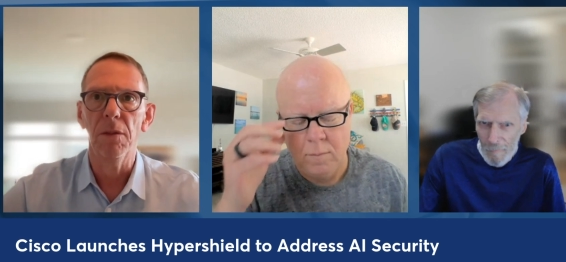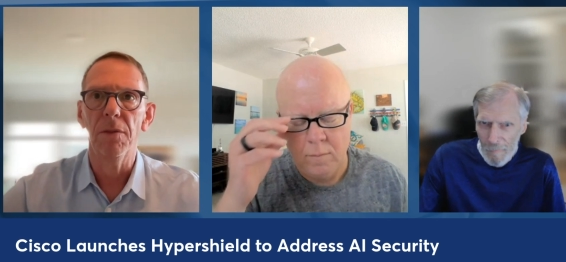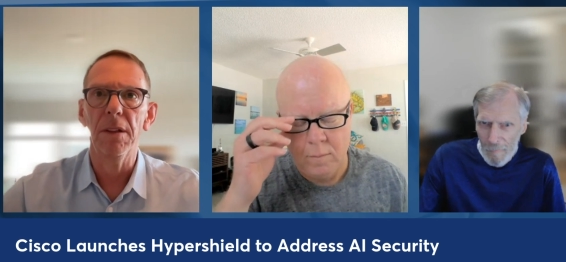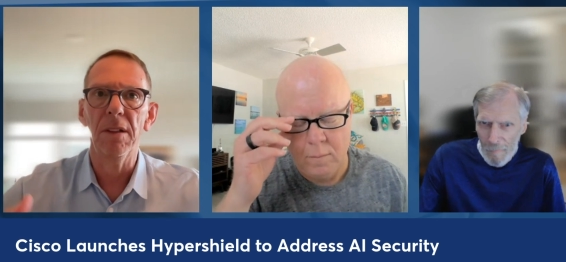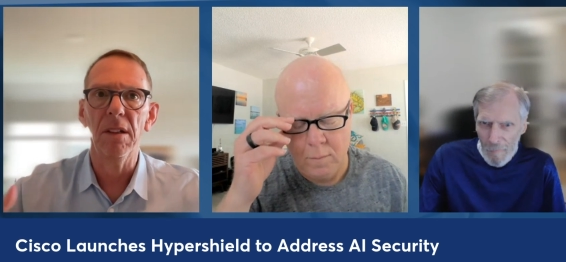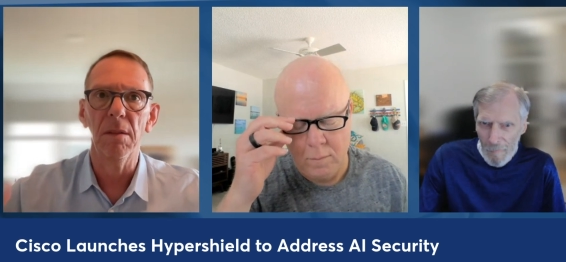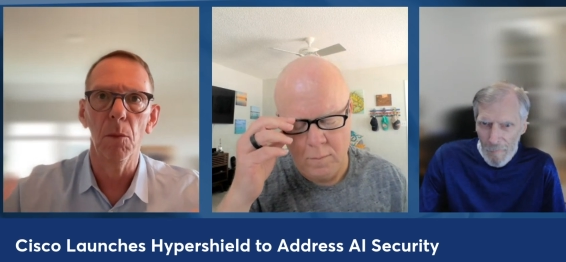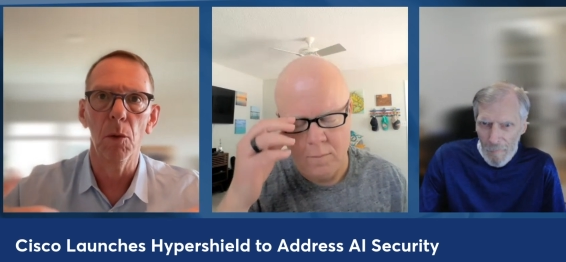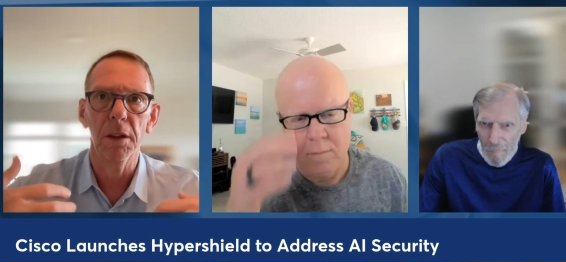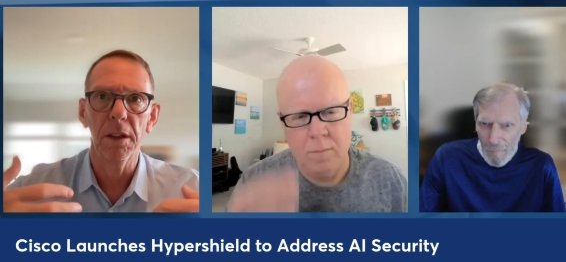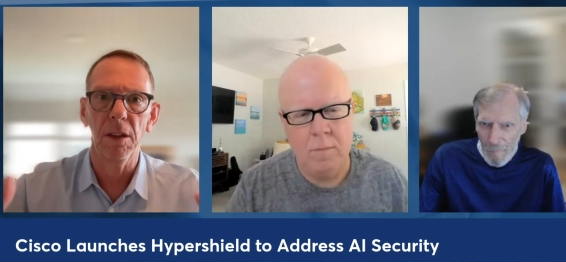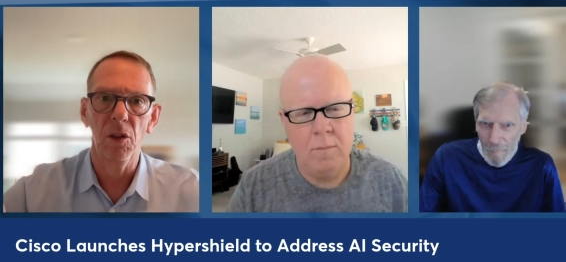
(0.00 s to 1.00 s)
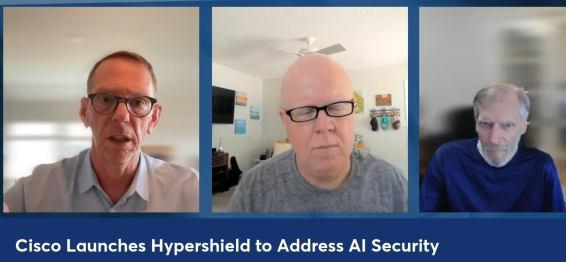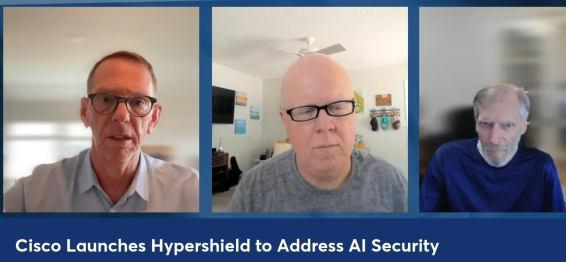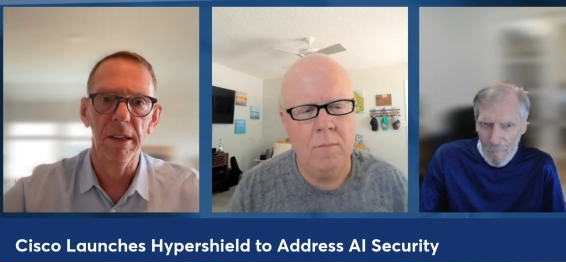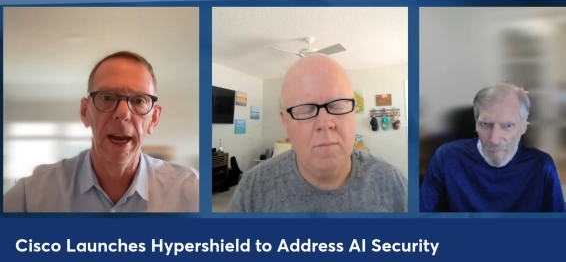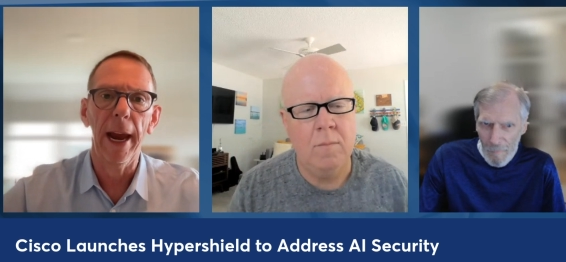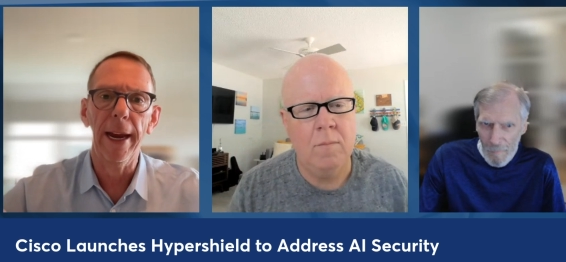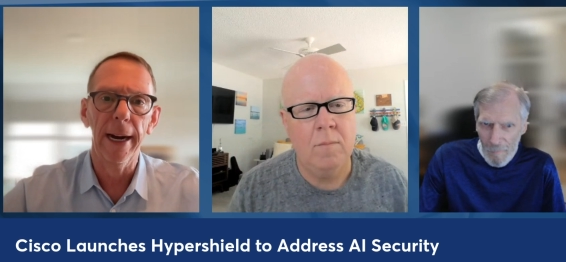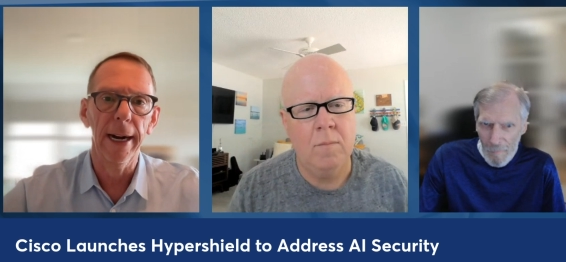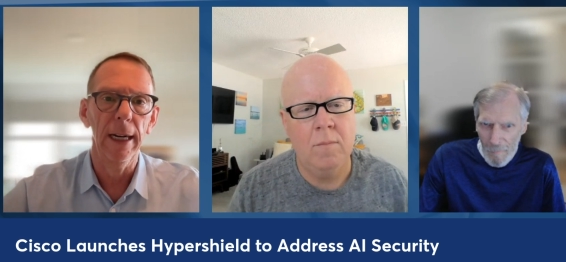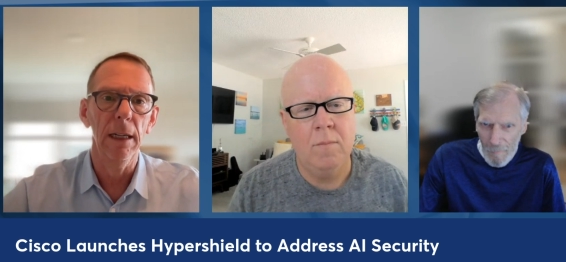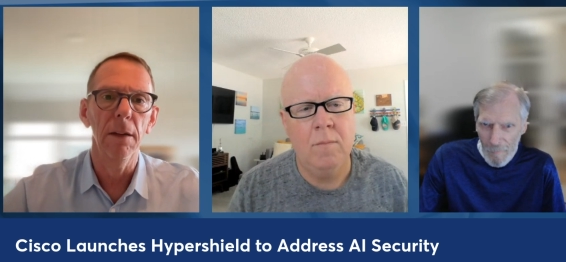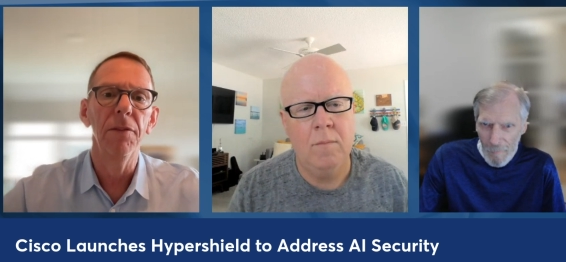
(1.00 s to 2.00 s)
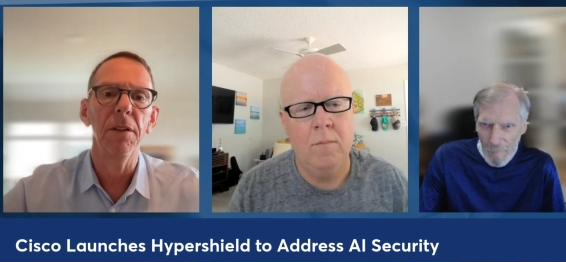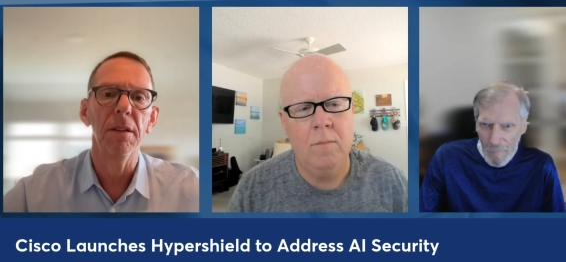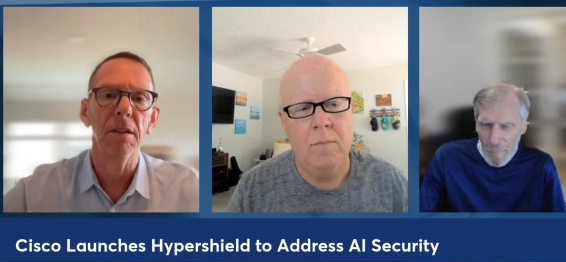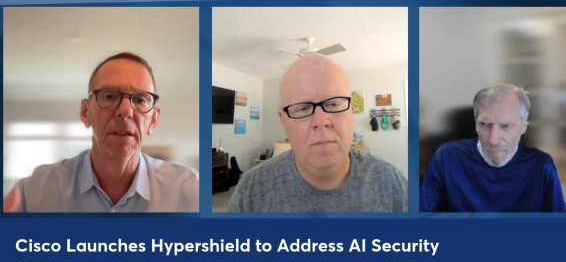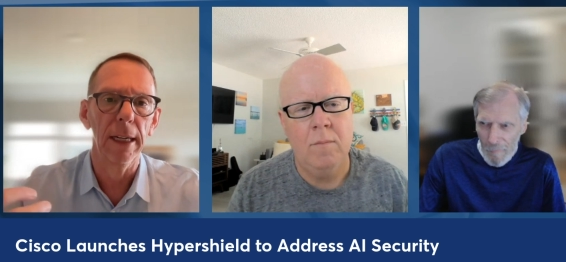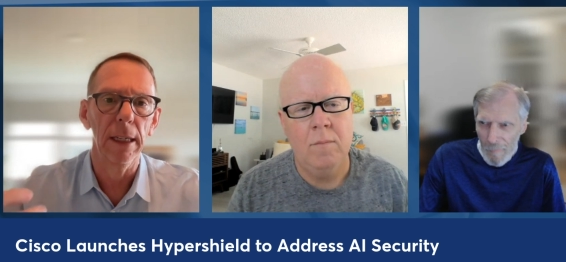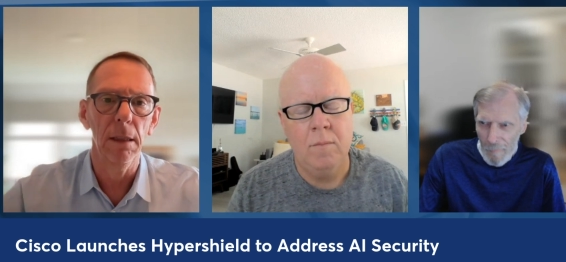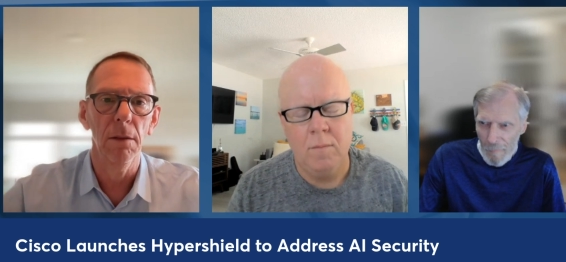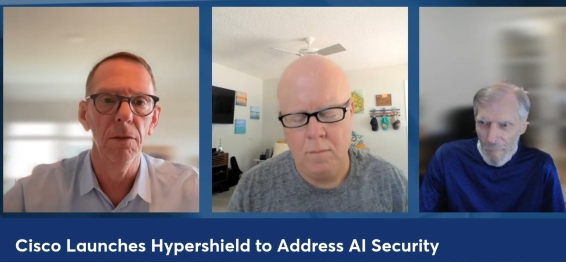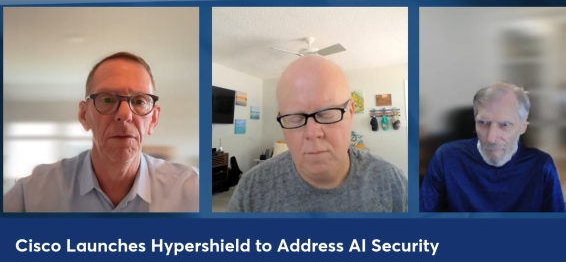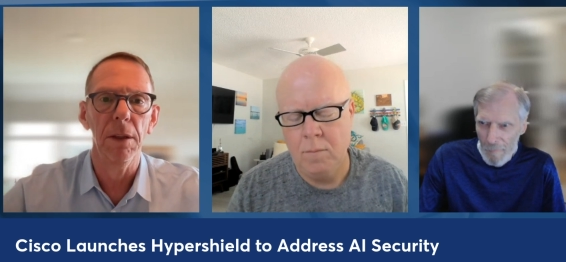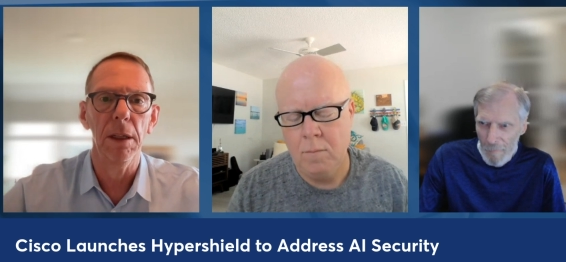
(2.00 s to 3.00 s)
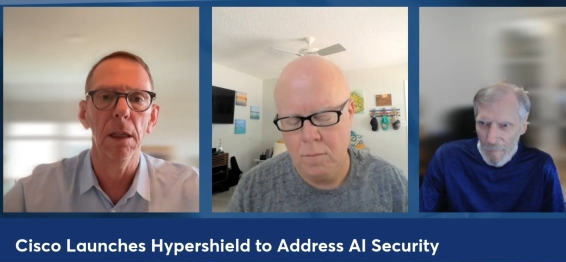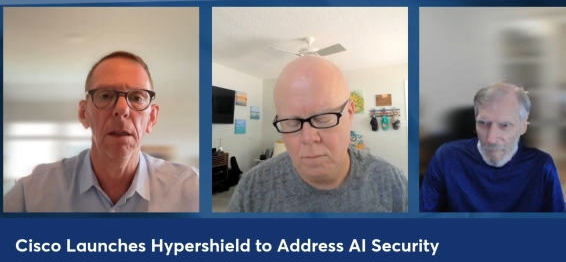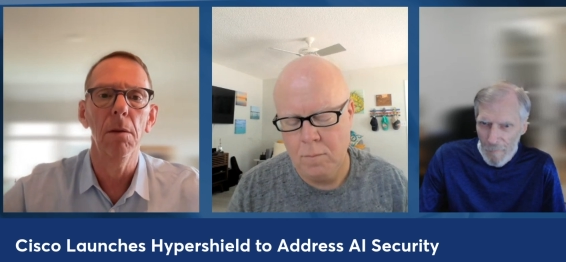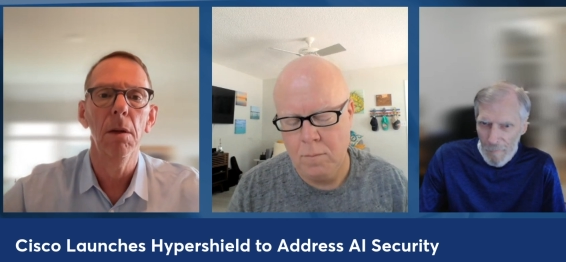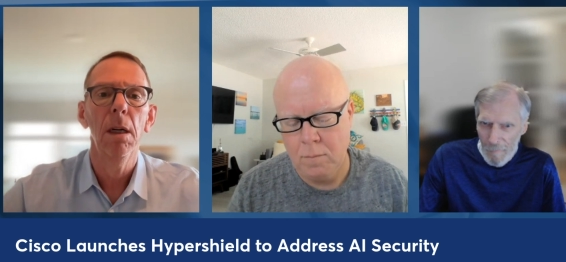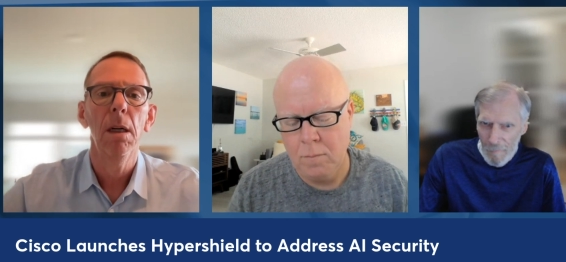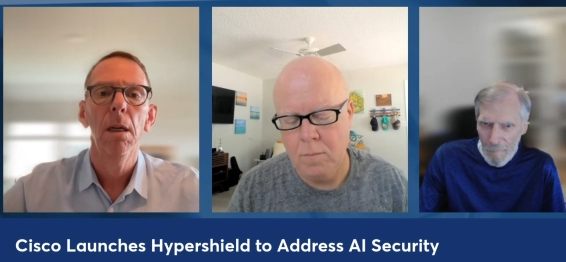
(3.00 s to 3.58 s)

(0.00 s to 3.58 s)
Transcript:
Speaker 1: If this is more than just AI, if this is kind of you know,